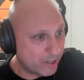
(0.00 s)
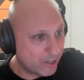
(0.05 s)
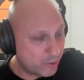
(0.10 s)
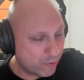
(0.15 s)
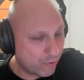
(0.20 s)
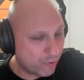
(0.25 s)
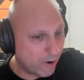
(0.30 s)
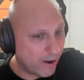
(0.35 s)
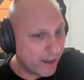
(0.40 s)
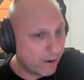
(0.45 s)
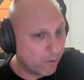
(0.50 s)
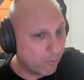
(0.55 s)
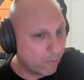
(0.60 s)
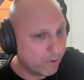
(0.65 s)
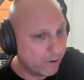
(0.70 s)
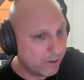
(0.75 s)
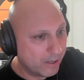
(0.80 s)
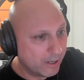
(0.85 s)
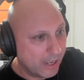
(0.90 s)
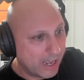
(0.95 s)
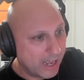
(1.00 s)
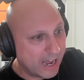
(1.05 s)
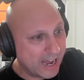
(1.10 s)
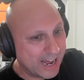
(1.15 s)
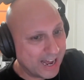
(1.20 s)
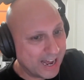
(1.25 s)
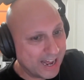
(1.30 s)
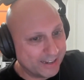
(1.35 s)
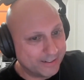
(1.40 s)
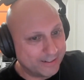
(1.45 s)
trial,
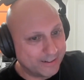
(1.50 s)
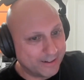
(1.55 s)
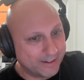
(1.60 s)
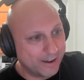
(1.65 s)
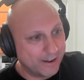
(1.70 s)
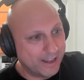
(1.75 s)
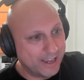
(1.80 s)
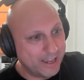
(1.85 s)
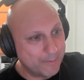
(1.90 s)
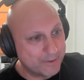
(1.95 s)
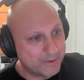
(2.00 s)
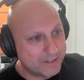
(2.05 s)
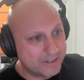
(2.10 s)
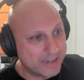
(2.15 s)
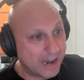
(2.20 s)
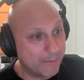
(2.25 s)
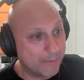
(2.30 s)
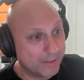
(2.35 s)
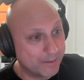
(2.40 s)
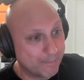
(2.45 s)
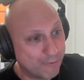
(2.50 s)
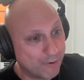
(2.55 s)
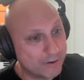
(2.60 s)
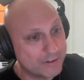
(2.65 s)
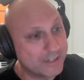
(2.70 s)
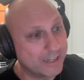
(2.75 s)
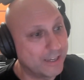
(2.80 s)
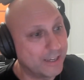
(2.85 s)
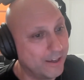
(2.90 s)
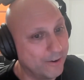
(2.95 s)
and he was sat with the
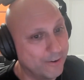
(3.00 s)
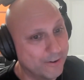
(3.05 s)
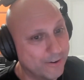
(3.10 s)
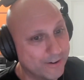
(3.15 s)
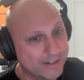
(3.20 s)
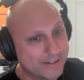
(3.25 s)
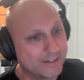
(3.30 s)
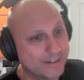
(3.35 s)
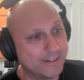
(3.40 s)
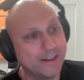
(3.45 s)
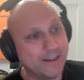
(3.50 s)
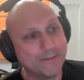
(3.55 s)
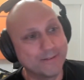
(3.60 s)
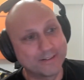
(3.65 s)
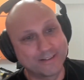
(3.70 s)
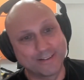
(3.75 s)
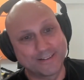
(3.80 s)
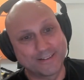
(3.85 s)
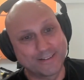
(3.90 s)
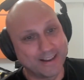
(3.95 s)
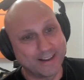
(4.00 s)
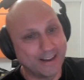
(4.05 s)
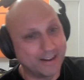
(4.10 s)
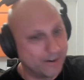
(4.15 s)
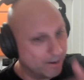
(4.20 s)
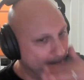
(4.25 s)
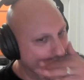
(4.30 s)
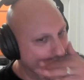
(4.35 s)
prosecutors, and he was just saying,